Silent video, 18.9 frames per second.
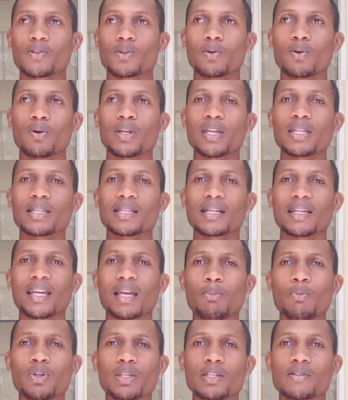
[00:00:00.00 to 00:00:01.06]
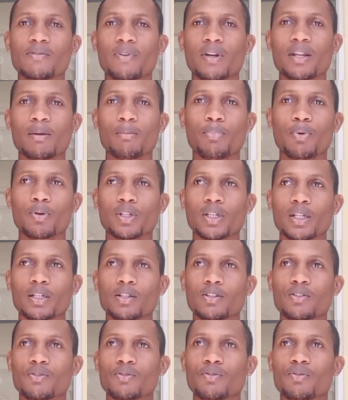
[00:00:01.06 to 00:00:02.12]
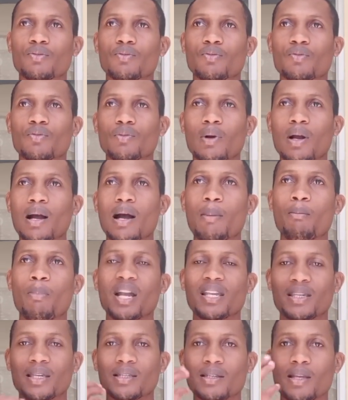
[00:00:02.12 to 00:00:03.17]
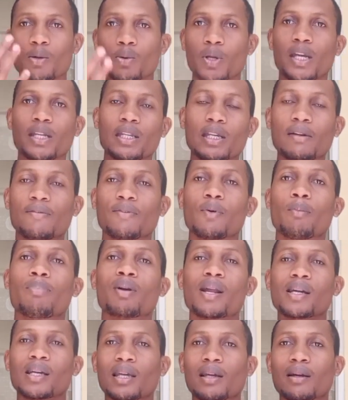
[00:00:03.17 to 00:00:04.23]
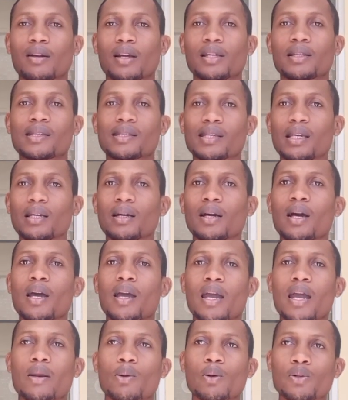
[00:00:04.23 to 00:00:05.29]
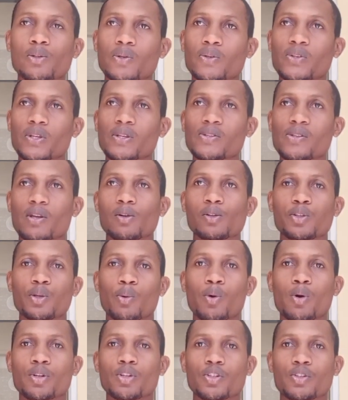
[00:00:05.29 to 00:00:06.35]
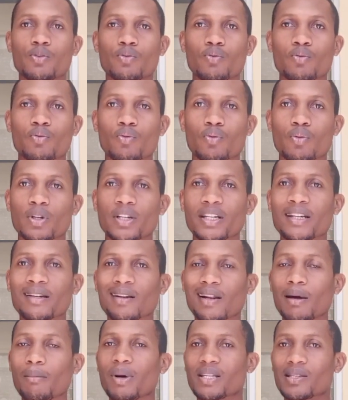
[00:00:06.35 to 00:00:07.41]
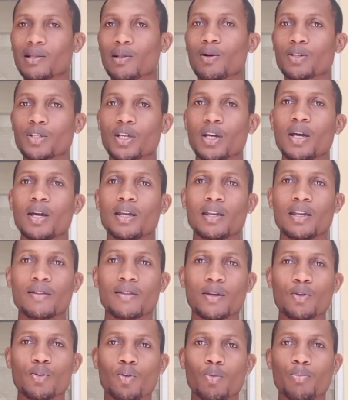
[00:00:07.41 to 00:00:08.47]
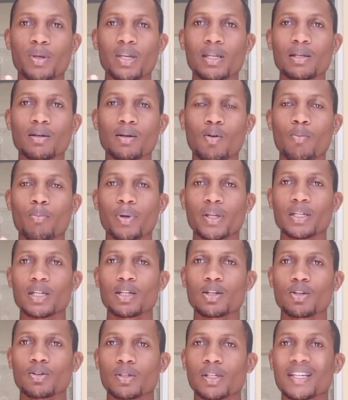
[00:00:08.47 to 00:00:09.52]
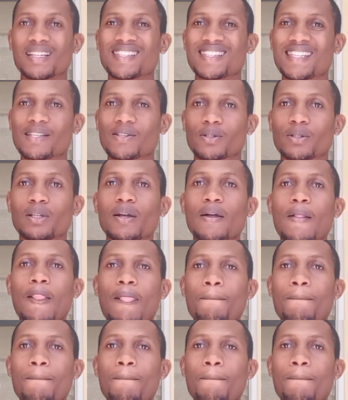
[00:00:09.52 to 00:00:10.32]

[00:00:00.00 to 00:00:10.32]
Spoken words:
So it's a game which is very important to Manchester United for bragging rights sake, and also since they also want to grab a slot in the European competition next season.